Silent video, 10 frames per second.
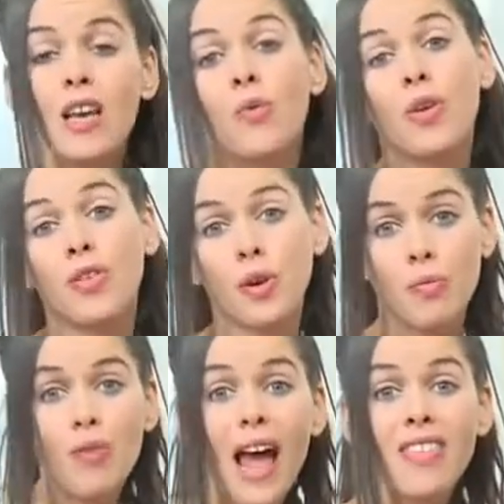with your
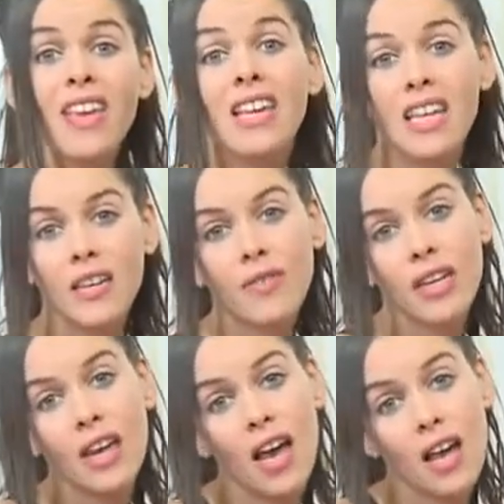breath,
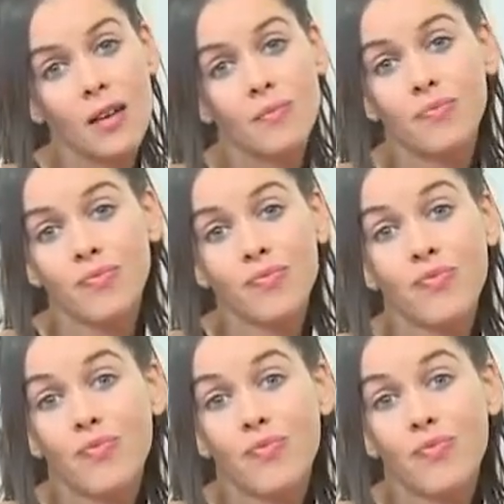even